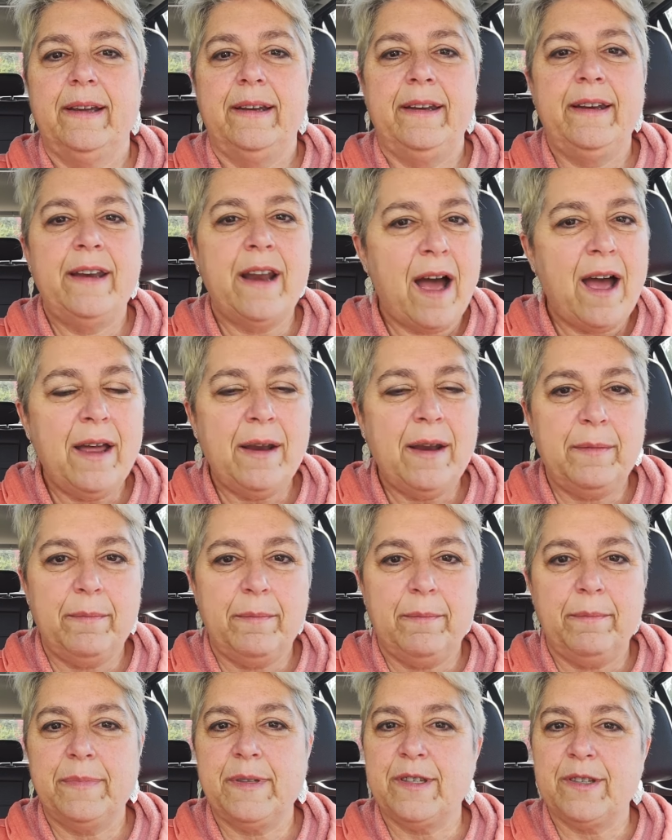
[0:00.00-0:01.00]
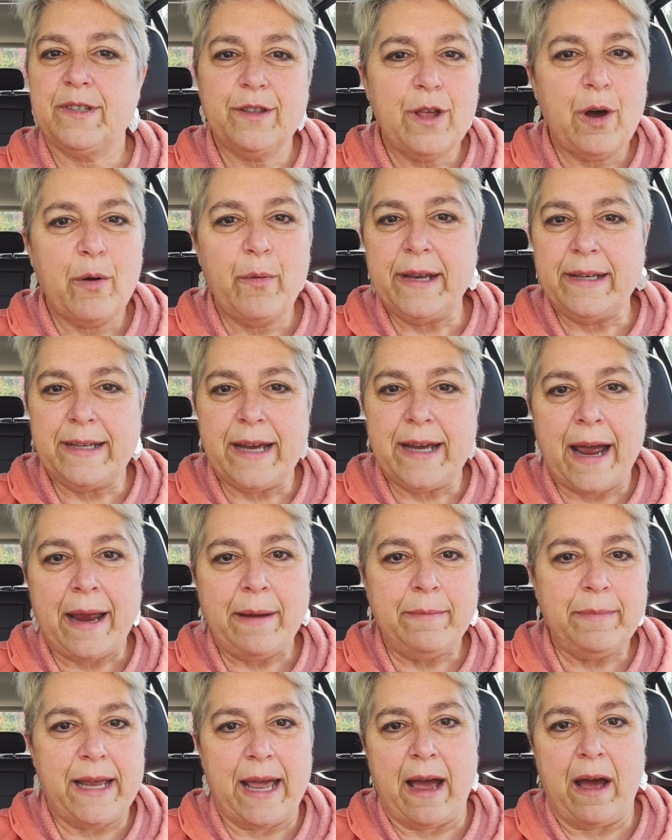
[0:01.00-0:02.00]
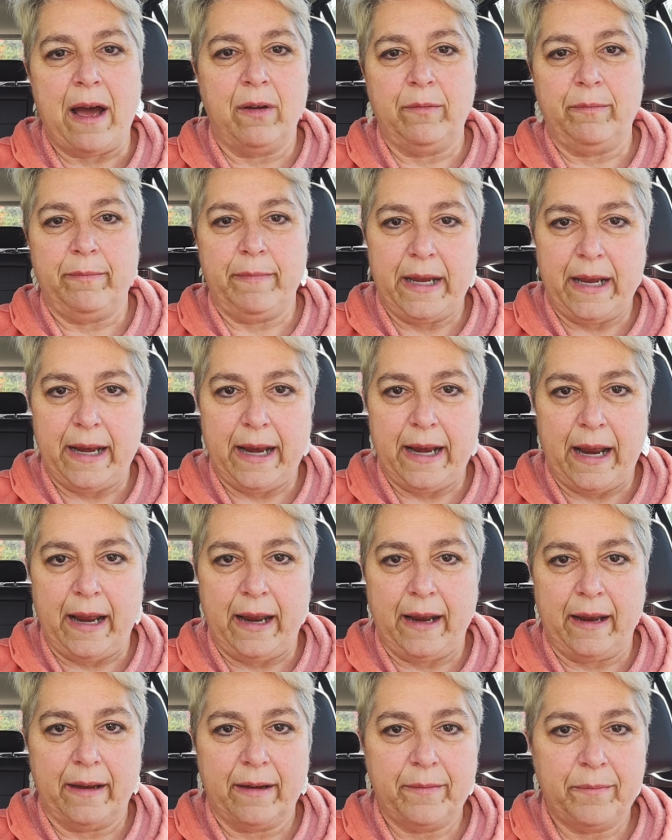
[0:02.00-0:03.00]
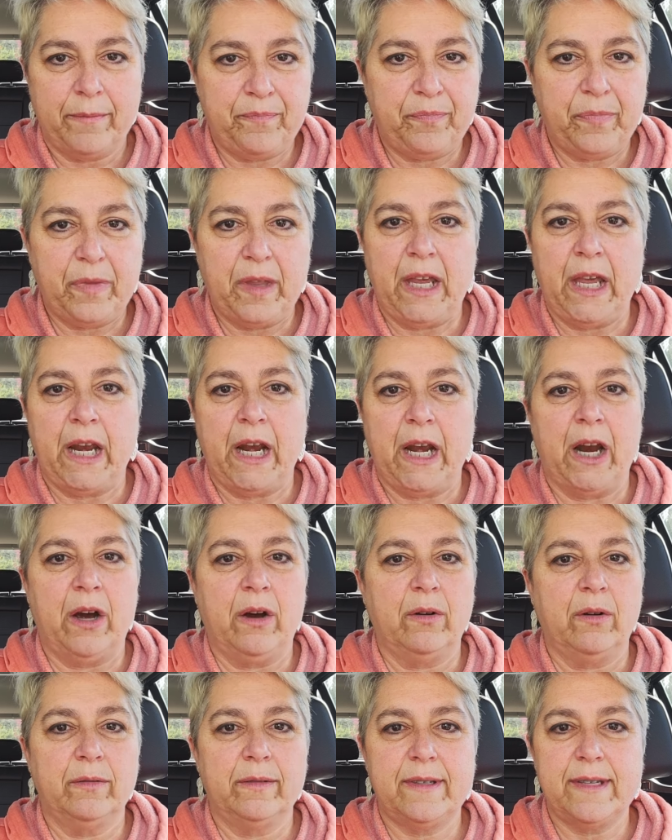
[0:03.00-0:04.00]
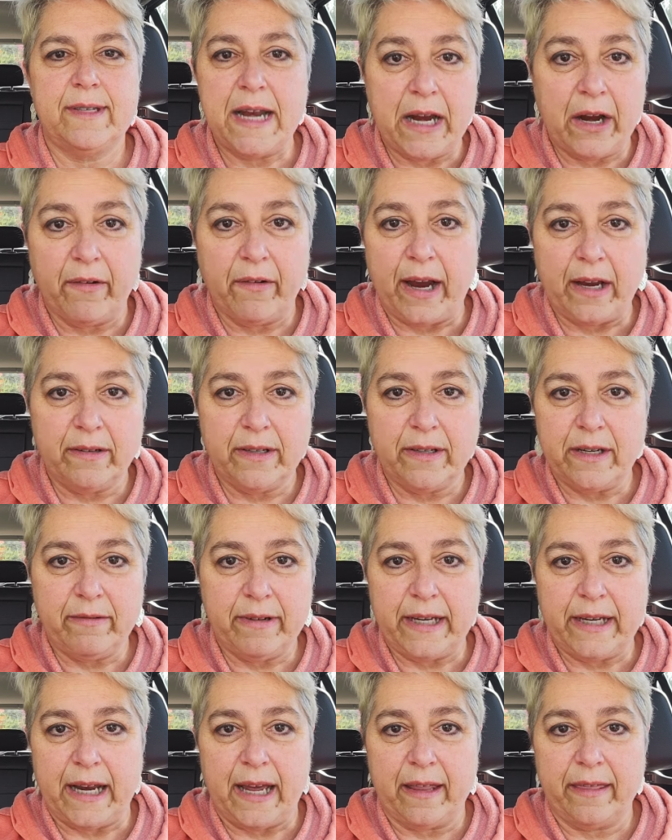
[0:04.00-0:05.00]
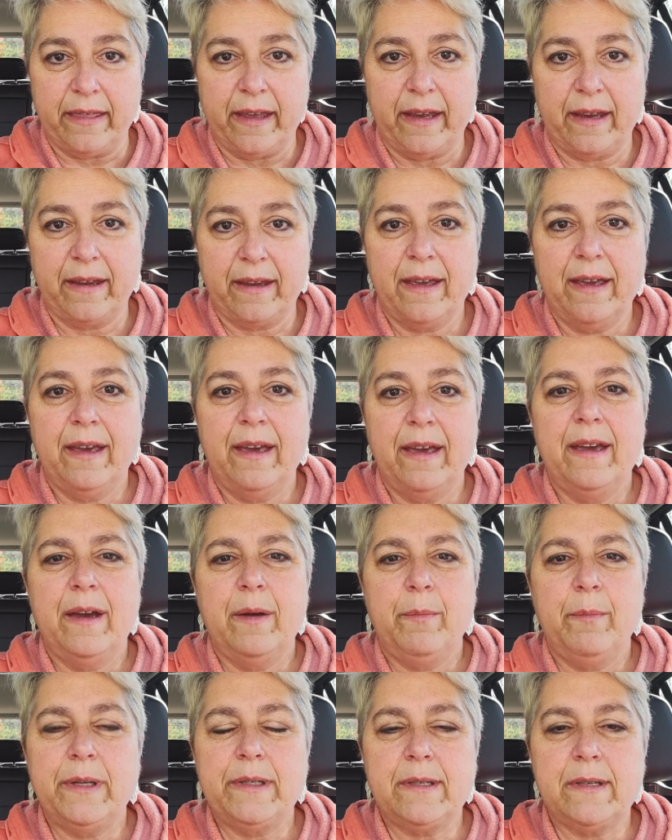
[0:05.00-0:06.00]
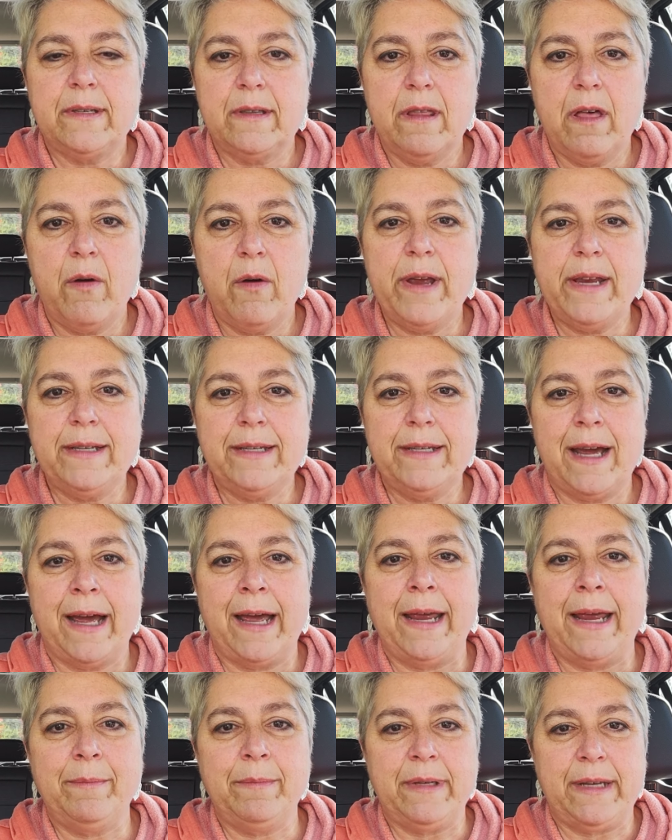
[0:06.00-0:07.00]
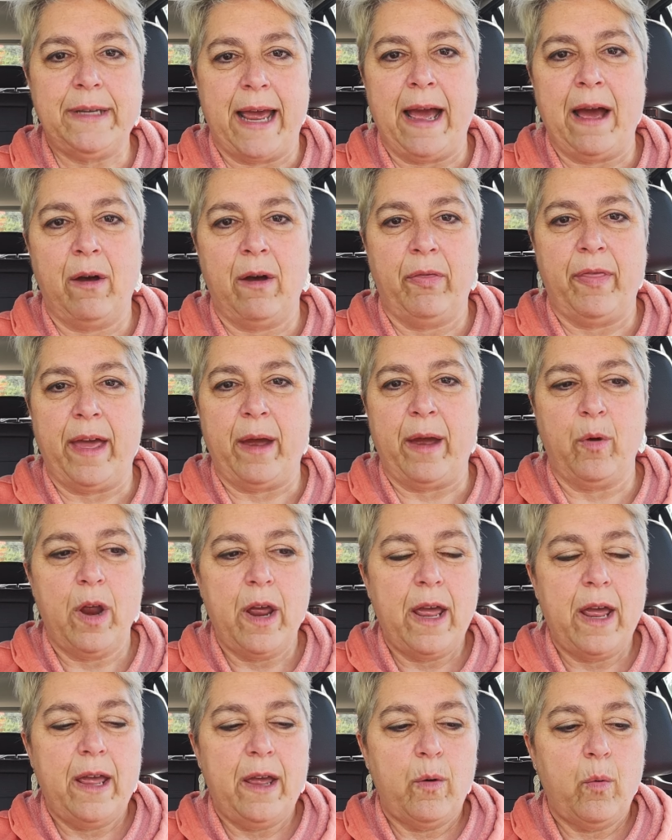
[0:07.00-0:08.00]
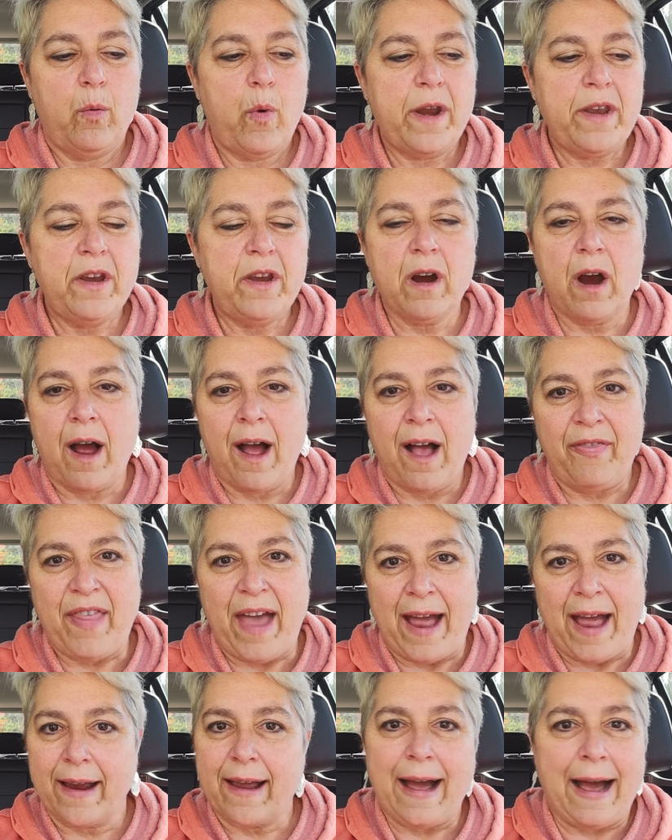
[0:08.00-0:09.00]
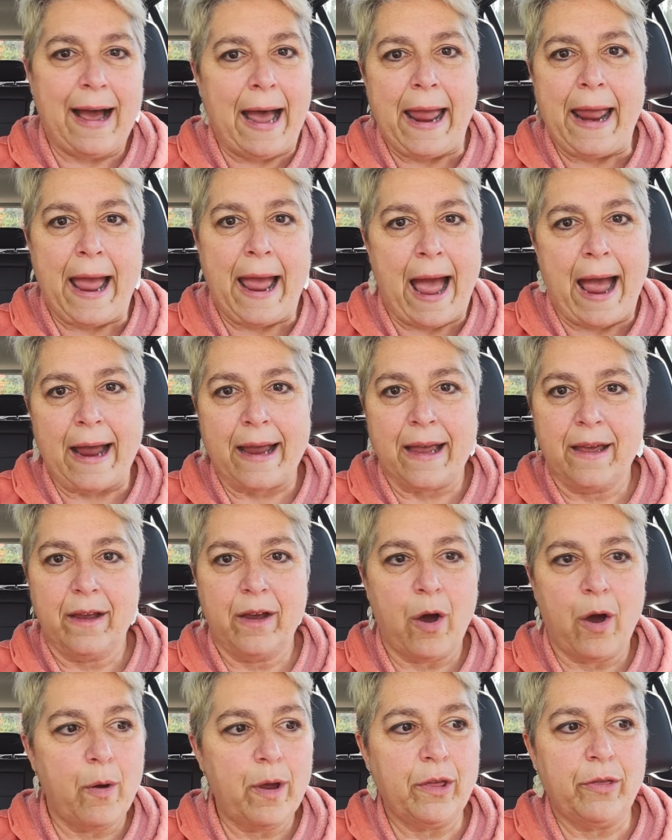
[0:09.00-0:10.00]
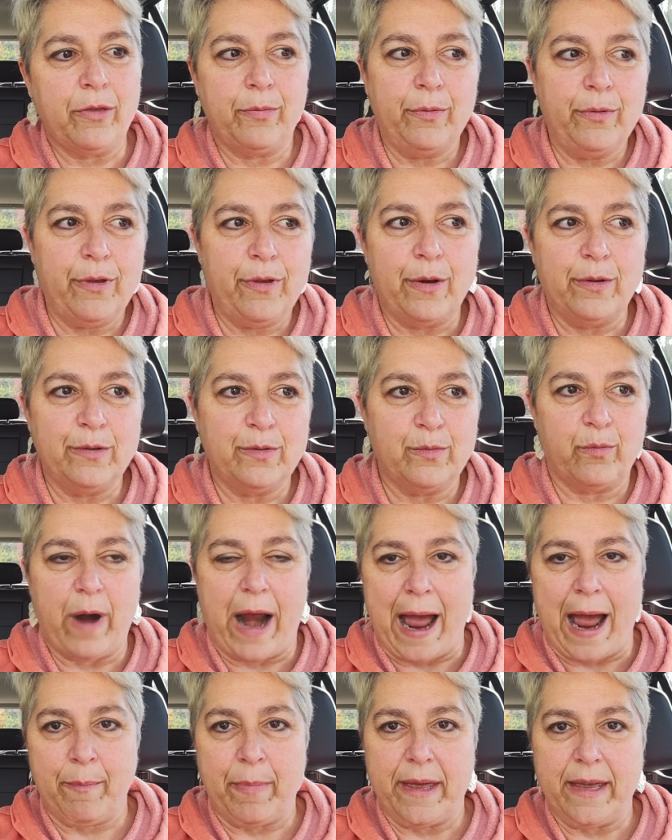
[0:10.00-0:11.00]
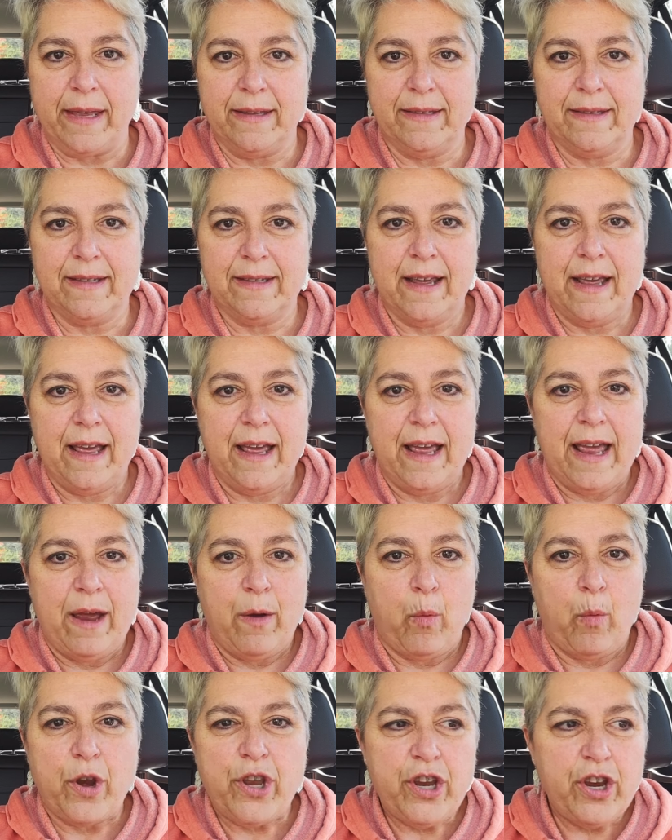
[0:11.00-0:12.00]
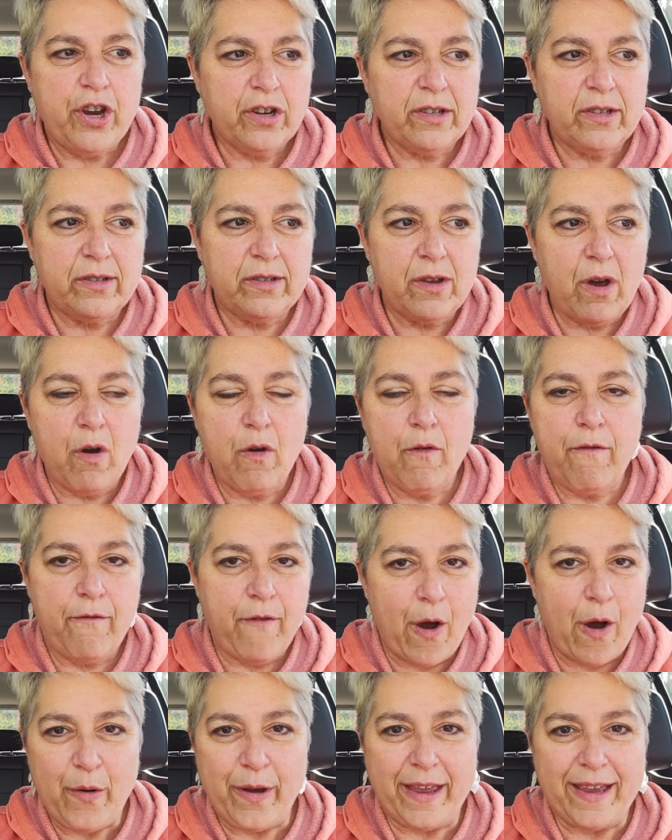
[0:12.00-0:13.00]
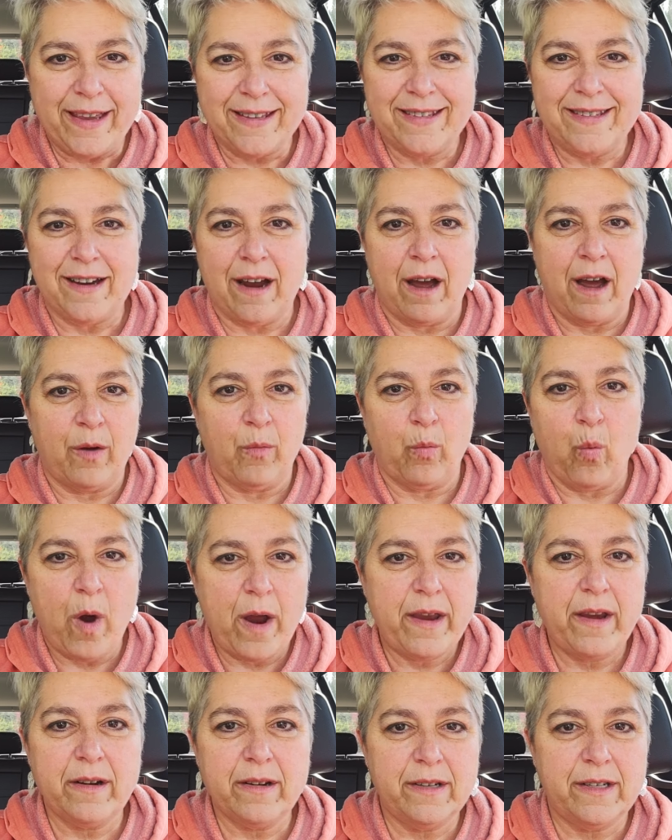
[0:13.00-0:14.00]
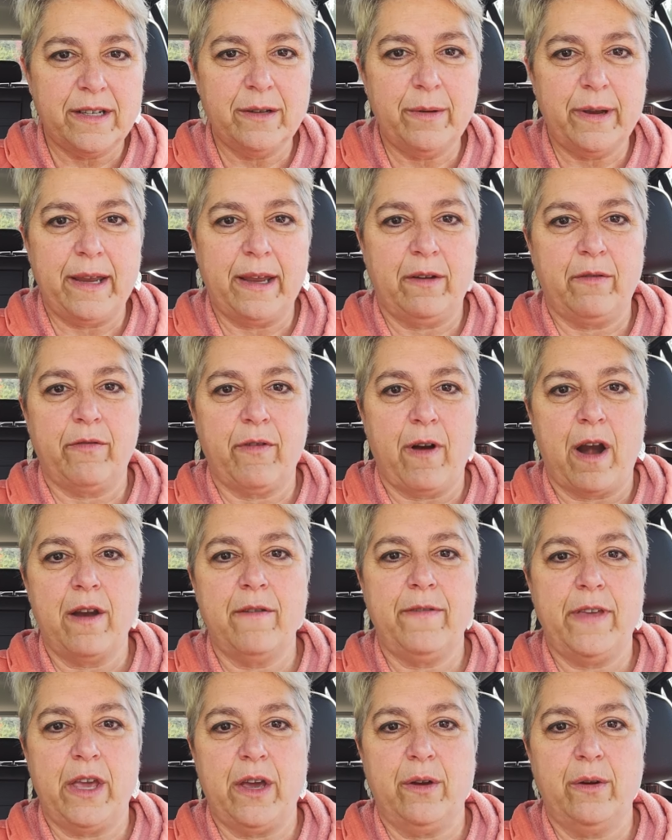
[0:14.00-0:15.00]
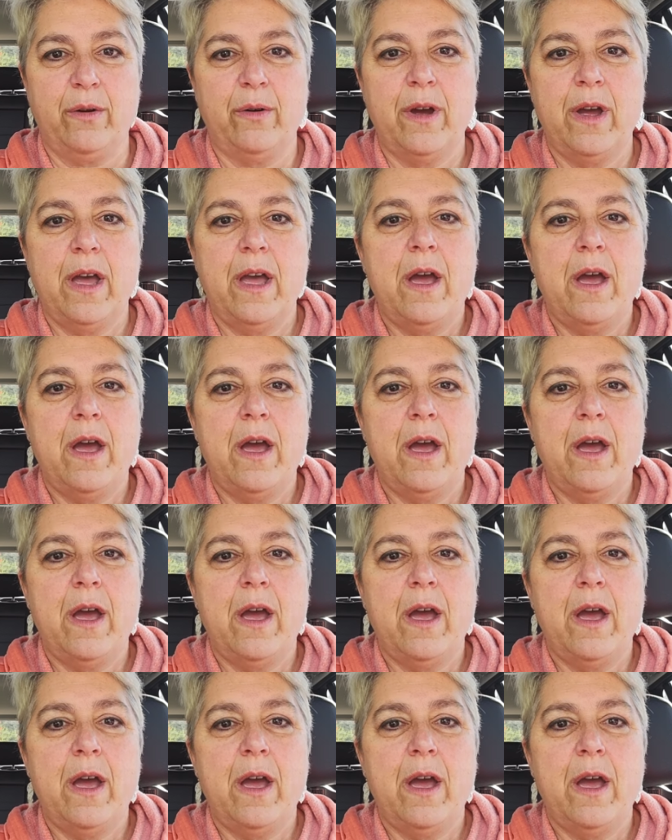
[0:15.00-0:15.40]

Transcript: Not slowing time down meaning, you know, sitting around doing nothing, but slowing time down that when you're on that kayak going through those rapids, when you're so focused on what you're doing in front of you,